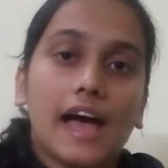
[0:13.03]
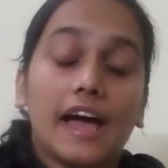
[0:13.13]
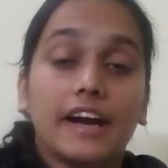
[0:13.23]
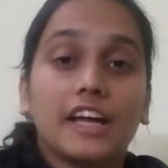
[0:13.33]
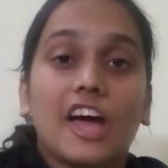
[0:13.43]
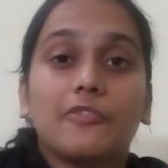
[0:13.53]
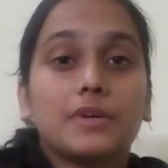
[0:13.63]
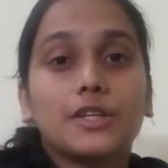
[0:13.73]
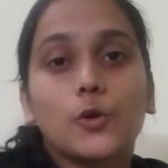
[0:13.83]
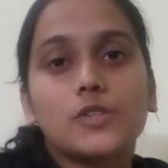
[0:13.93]
I've been
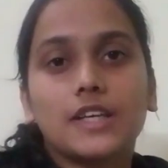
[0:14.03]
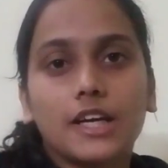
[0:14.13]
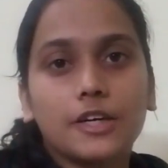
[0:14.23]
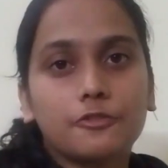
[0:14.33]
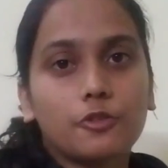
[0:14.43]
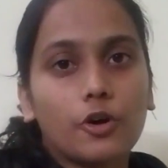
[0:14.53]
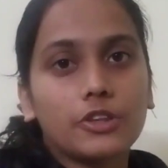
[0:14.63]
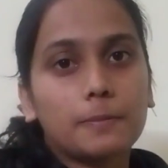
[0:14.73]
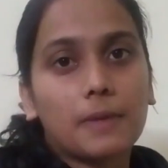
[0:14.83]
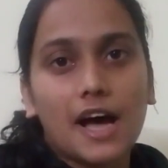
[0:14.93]
using it for the
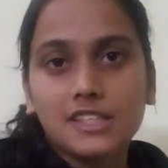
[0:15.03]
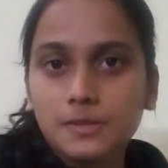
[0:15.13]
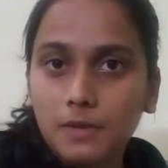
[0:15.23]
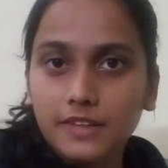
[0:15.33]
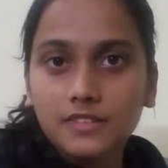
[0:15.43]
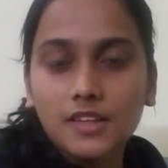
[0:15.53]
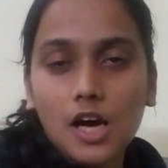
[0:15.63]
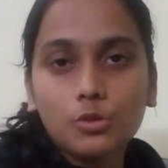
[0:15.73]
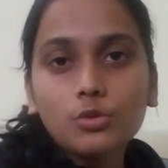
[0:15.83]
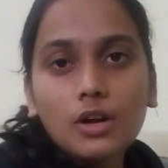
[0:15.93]
past month
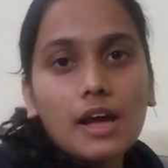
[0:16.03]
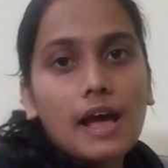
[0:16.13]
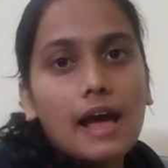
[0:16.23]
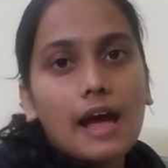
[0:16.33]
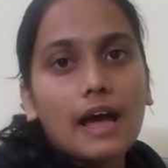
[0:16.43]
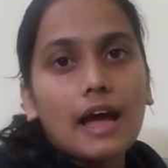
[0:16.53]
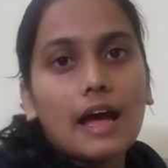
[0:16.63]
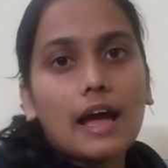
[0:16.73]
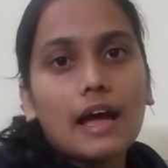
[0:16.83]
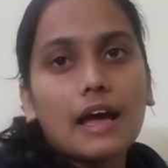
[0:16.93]
now,
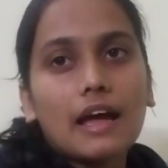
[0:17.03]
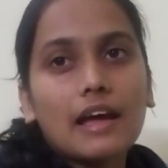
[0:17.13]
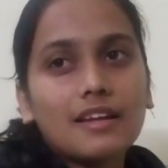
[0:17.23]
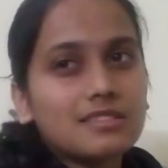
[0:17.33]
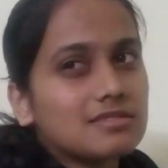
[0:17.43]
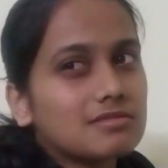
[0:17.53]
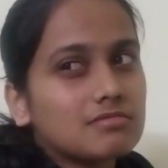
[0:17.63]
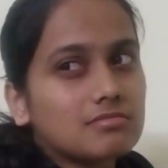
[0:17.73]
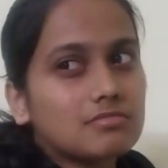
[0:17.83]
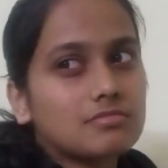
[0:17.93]
and
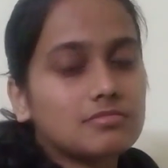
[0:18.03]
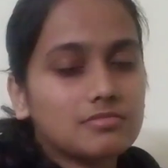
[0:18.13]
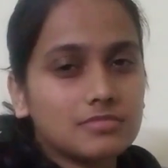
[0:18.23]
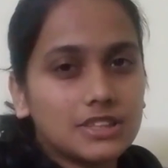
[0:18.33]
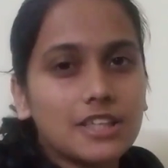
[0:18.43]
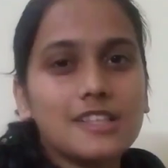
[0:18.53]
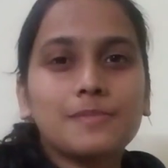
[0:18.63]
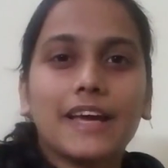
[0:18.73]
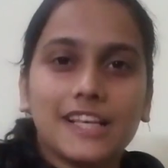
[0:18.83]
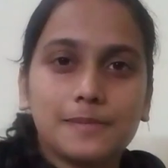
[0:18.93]
here's my
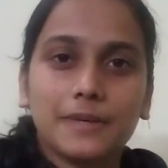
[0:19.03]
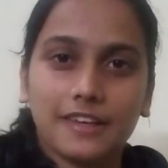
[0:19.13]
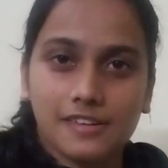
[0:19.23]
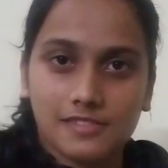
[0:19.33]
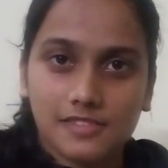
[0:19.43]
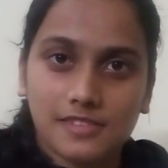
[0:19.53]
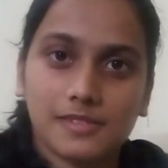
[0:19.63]
experience.